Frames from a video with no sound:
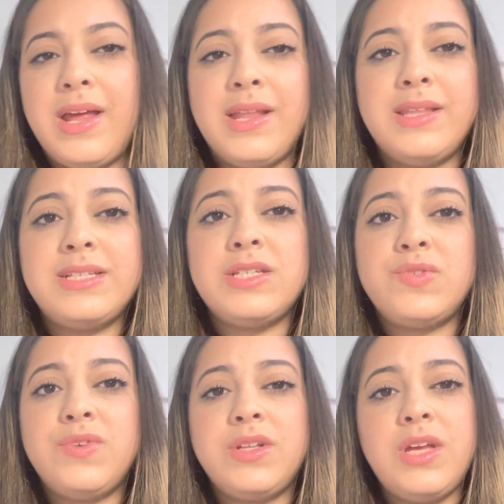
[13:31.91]
and this is
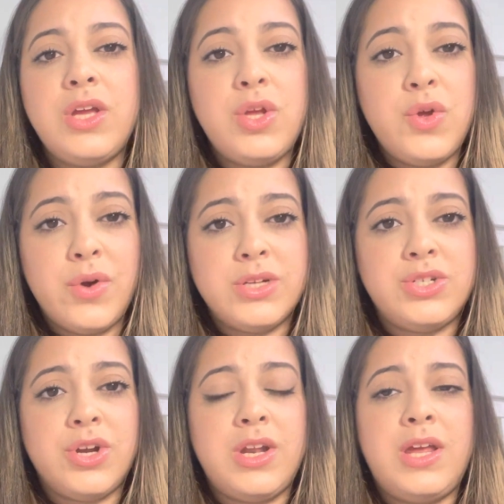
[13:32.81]
really your
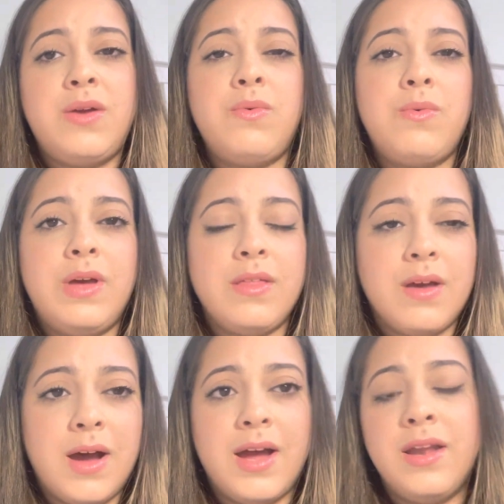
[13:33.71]
journey with
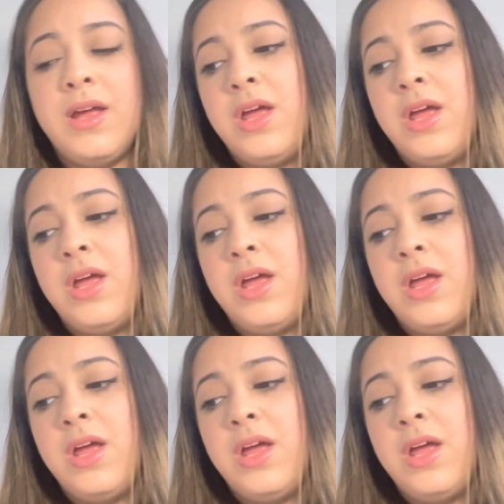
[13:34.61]
God,